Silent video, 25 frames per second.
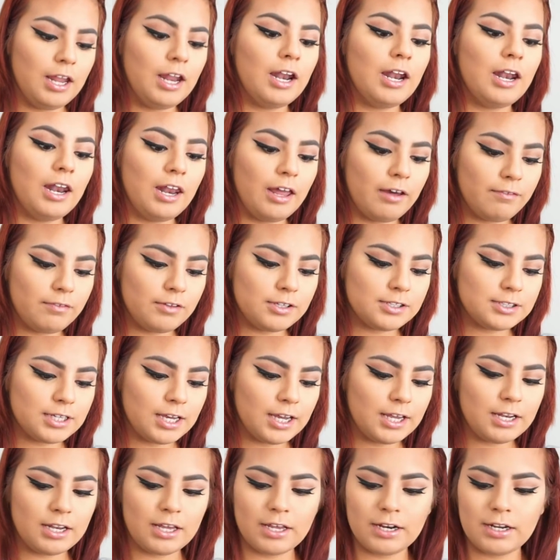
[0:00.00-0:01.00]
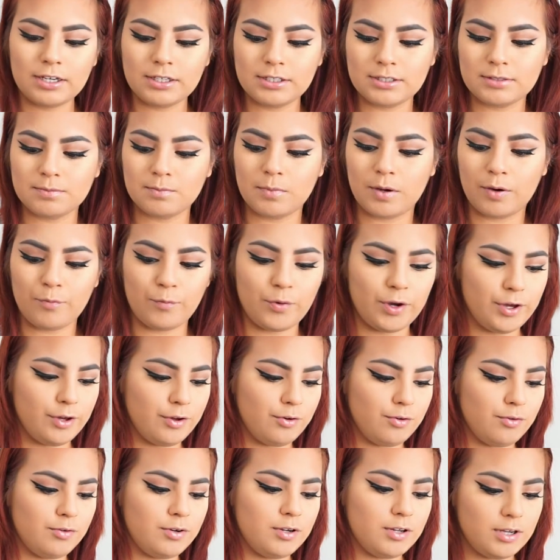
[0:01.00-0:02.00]
love this highlighter. It's my
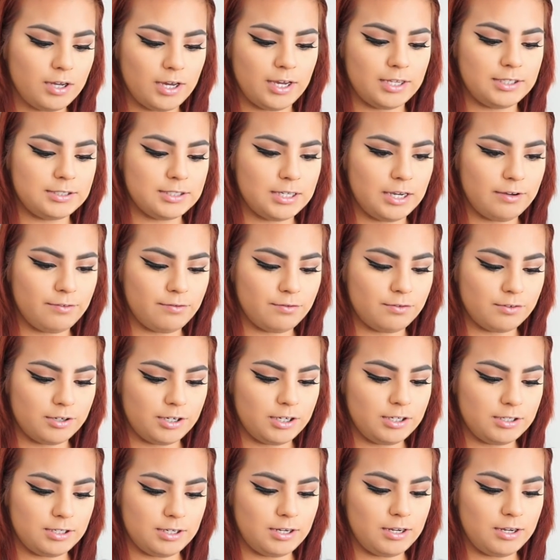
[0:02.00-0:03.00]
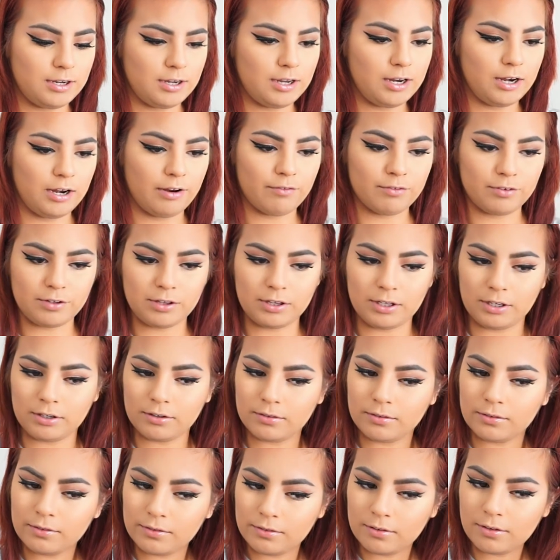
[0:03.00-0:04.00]
world. I die for it and everything.
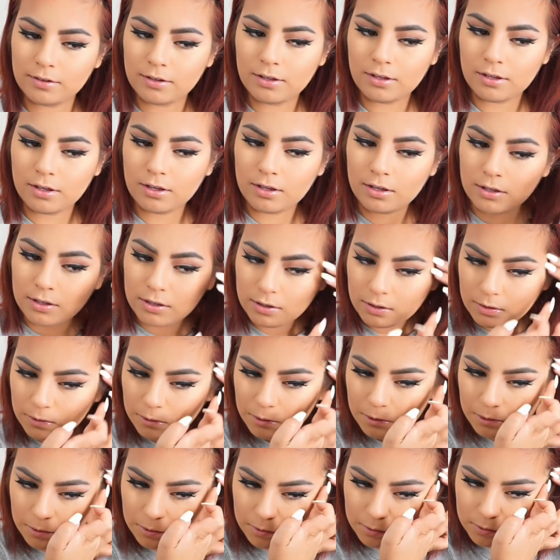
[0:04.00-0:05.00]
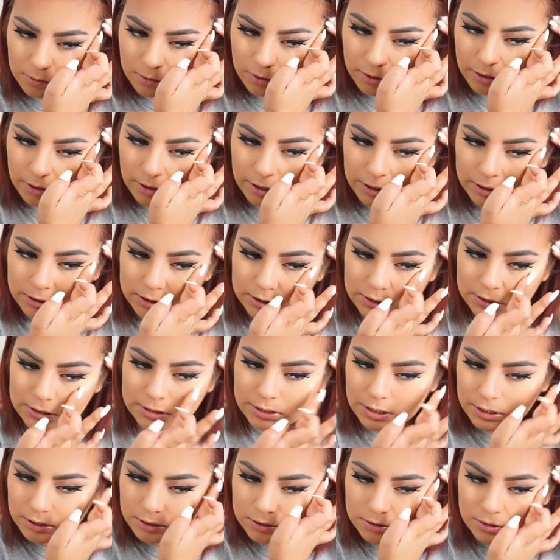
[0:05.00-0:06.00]
So I just
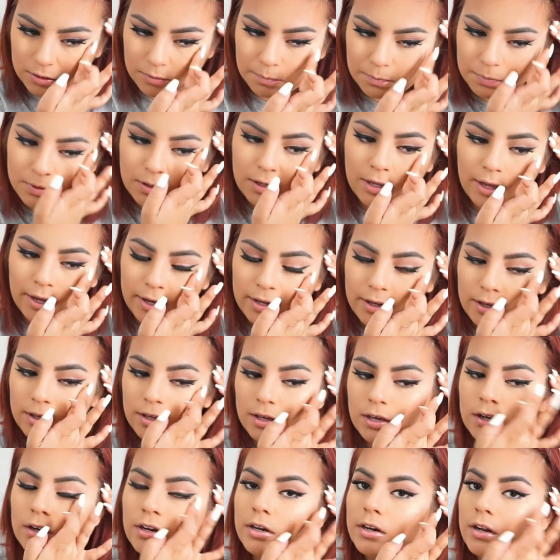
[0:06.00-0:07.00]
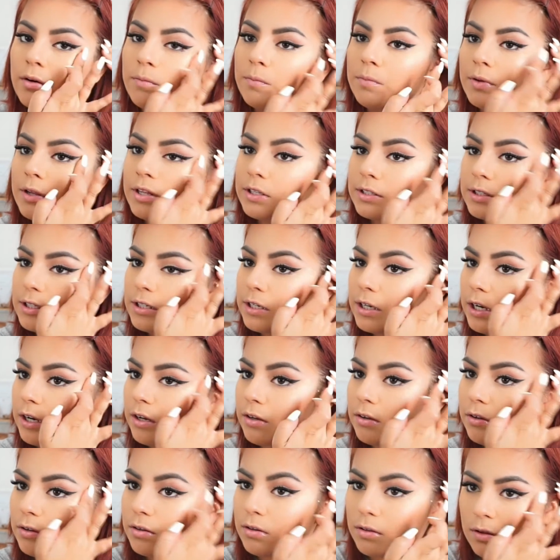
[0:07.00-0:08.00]
like to apply it here, and I'll blend it
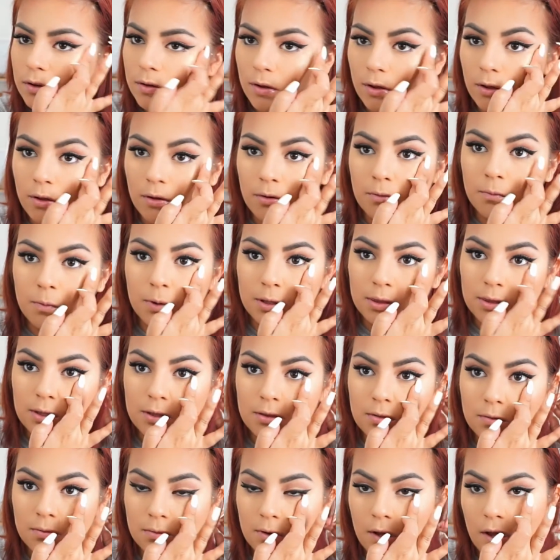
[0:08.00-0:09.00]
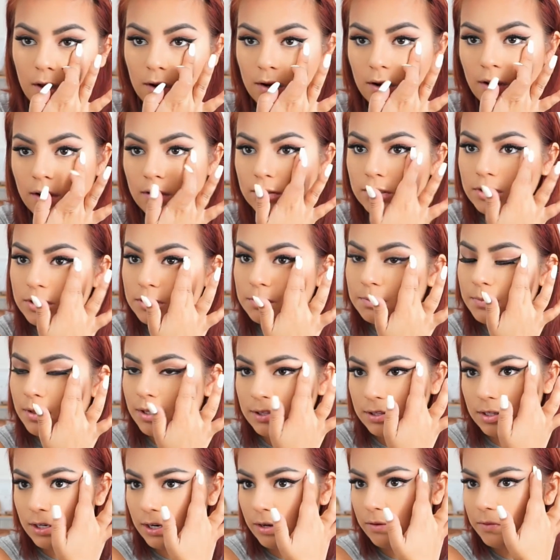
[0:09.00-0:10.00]
out. With this one, I'll just
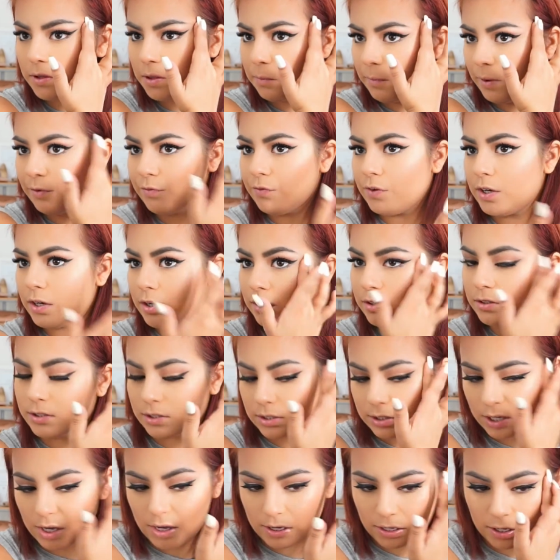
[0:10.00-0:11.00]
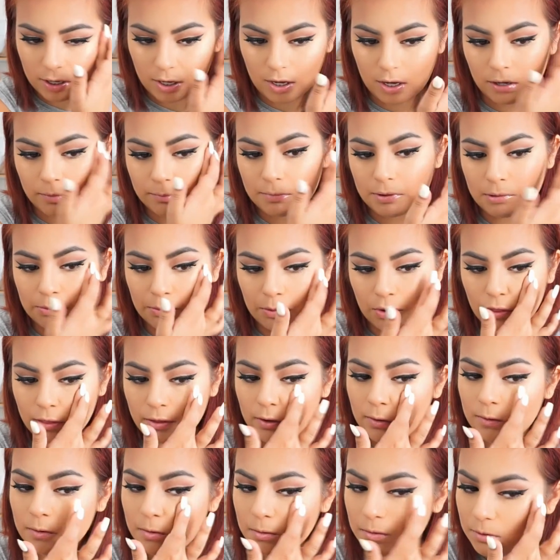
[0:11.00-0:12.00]
blend it out with my finger, because I can't be
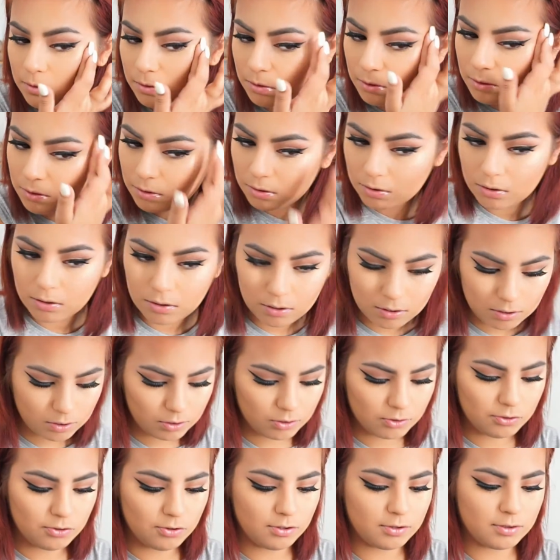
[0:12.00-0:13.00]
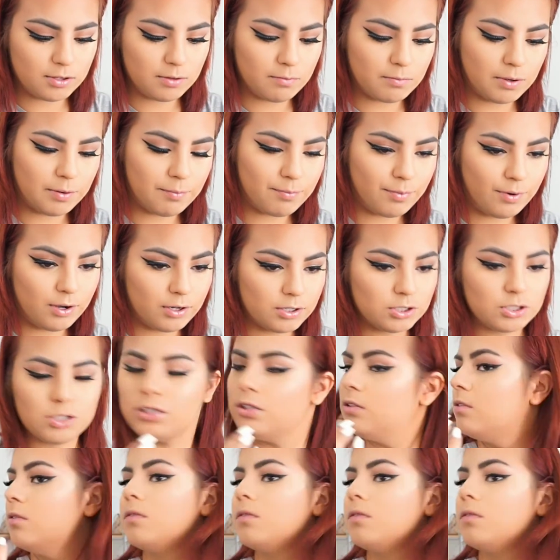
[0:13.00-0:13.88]
bothered using my brush.